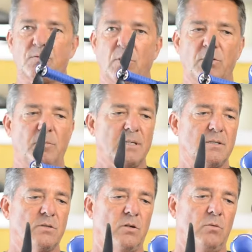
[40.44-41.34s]
drone that makes
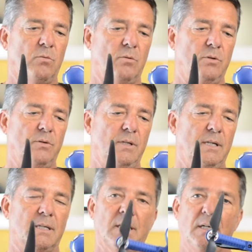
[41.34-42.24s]
it so
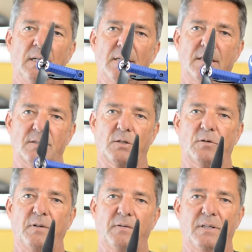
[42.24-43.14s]
unique is that it's under
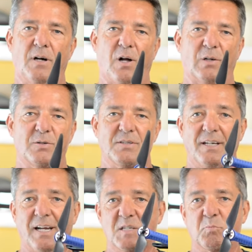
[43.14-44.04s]
$50
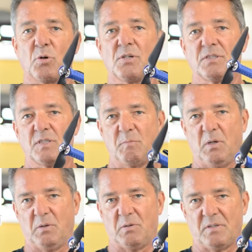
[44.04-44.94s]
and it has brushless
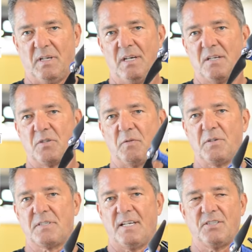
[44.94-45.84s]
motors. So if
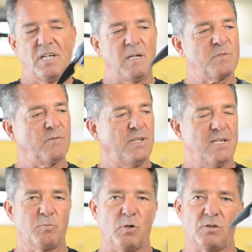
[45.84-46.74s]
you say, James, if it
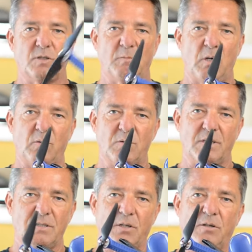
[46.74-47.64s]
has brushless motors
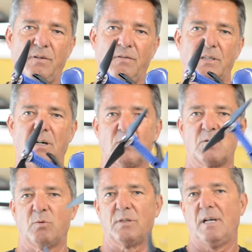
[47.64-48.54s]
and it's under
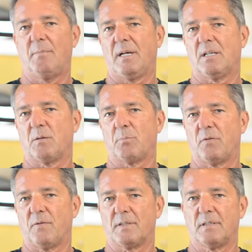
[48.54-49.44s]
$50, wouldn't that make it the
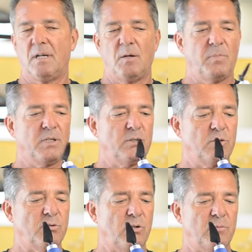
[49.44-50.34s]
perfect beginner
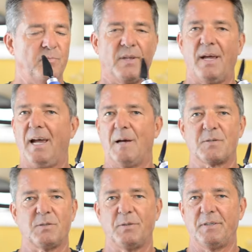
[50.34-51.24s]
drone?
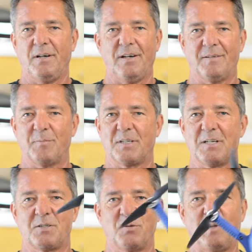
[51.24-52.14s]
Absolutely not,
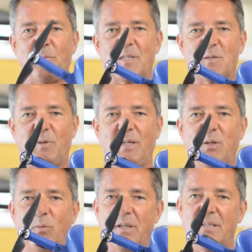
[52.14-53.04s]
because the, let me explain
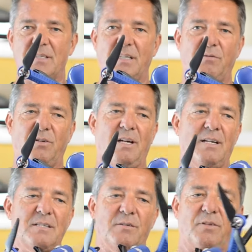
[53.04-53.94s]
the way this thing
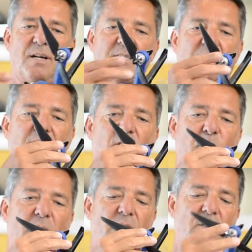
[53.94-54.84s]
flies. It flies like an
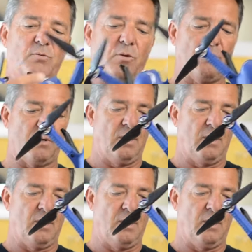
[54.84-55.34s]
FPV drone.